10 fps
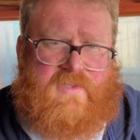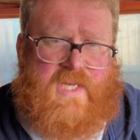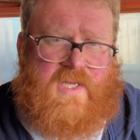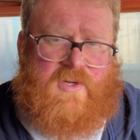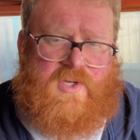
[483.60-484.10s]

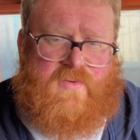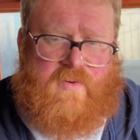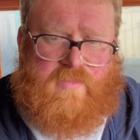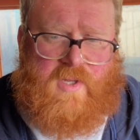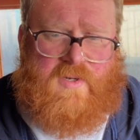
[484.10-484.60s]
taking on your
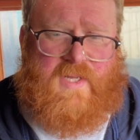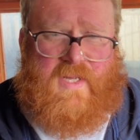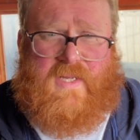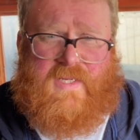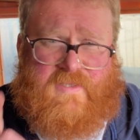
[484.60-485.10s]
own plot,
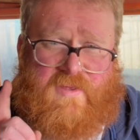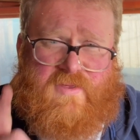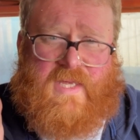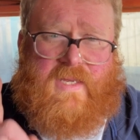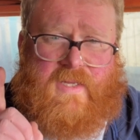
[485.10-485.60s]
is to
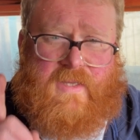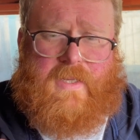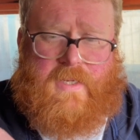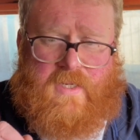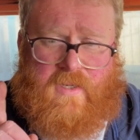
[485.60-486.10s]
think
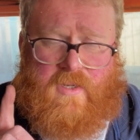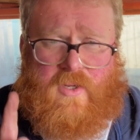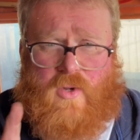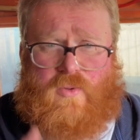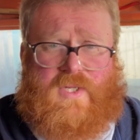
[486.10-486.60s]
like
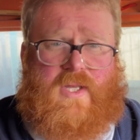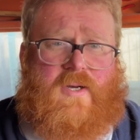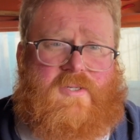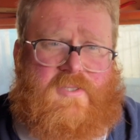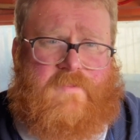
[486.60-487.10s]

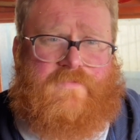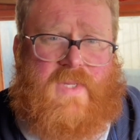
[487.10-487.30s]
Goldilocks.